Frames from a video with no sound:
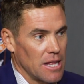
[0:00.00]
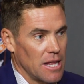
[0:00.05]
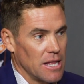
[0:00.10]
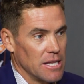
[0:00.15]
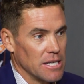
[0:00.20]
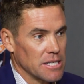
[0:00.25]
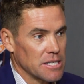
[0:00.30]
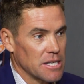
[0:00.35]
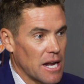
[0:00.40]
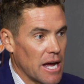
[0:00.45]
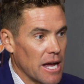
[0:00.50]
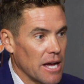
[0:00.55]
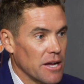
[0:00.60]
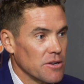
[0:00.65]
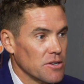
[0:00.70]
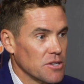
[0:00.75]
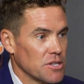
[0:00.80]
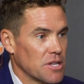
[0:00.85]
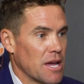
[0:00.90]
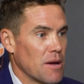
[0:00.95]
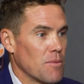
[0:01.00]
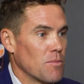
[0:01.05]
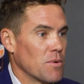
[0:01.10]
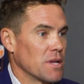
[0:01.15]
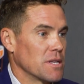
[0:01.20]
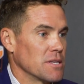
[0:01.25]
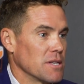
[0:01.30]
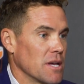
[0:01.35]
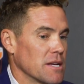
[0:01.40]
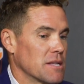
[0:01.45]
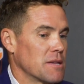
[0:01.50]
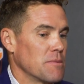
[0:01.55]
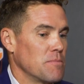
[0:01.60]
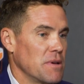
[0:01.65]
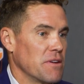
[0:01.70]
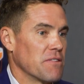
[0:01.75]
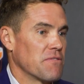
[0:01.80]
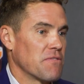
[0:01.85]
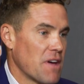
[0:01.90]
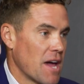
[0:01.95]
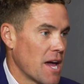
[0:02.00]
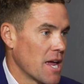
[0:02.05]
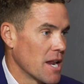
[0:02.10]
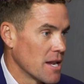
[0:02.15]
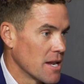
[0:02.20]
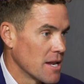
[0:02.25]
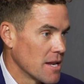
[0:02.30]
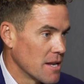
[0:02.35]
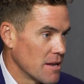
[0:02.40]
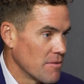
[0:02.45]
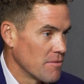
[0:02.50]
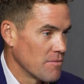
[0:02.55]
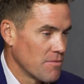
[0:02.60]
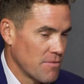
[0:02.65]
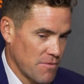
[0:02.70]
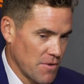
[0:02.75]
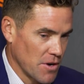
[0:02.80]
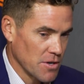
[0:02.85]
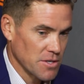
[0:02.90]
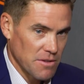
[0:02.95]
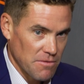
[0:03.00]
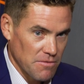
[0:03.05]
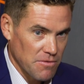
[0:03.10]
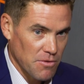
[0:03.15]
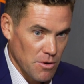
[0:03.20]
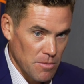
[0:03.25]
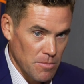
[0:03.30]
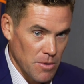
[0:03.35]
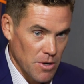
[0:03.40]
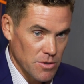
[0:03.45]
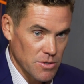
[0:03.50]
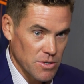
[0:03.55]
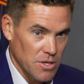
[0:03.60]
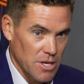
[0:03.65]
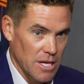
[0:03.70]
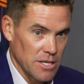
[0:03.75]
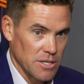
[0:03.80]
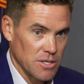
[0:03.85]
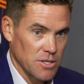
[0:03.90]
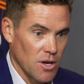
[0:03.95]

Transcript: listen, I understand what it's like to be a fan, first and foremost. And